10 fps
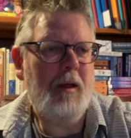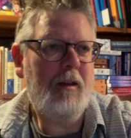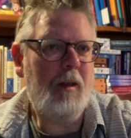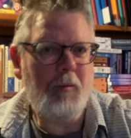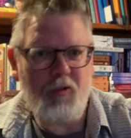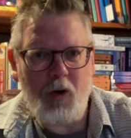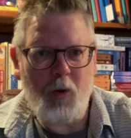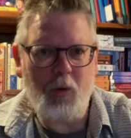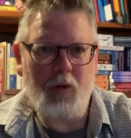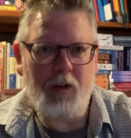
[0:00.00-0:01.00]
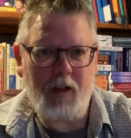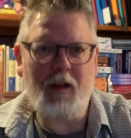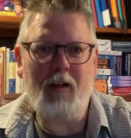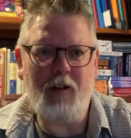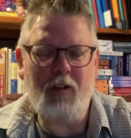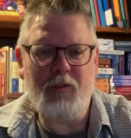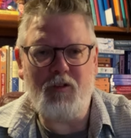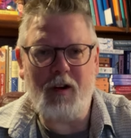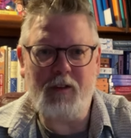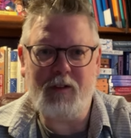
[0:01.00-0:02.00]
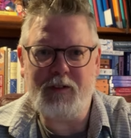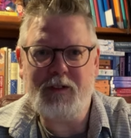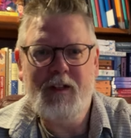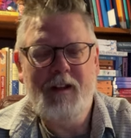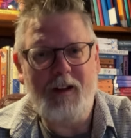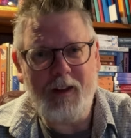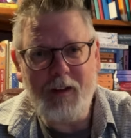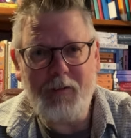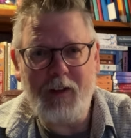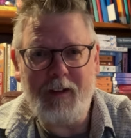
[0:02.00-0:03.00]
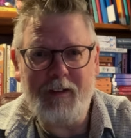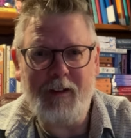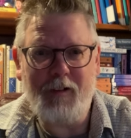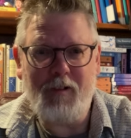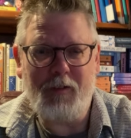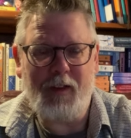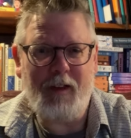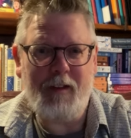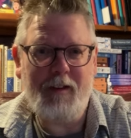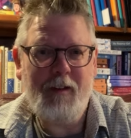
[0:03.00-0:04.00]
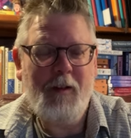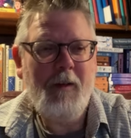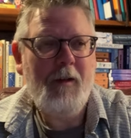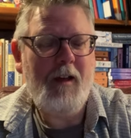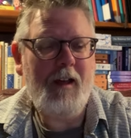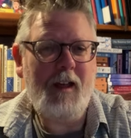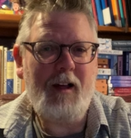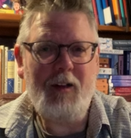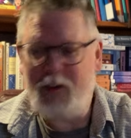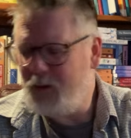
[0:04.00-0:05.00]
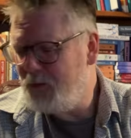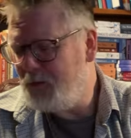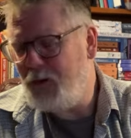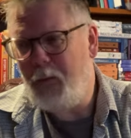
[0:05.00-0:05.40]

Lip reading: pen name for a whole gang of writers. I love the idea of that, a gaggle of